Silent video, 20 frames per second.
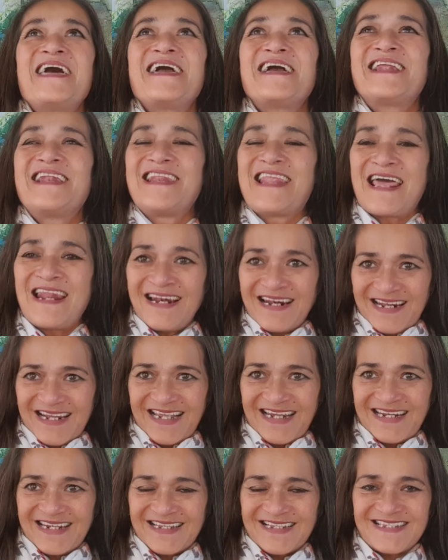
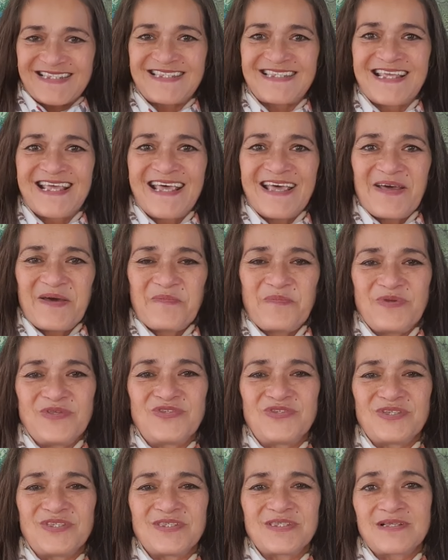cleanliness,
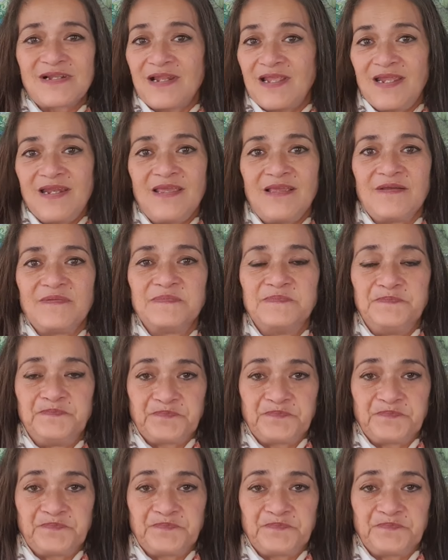which is cleaning.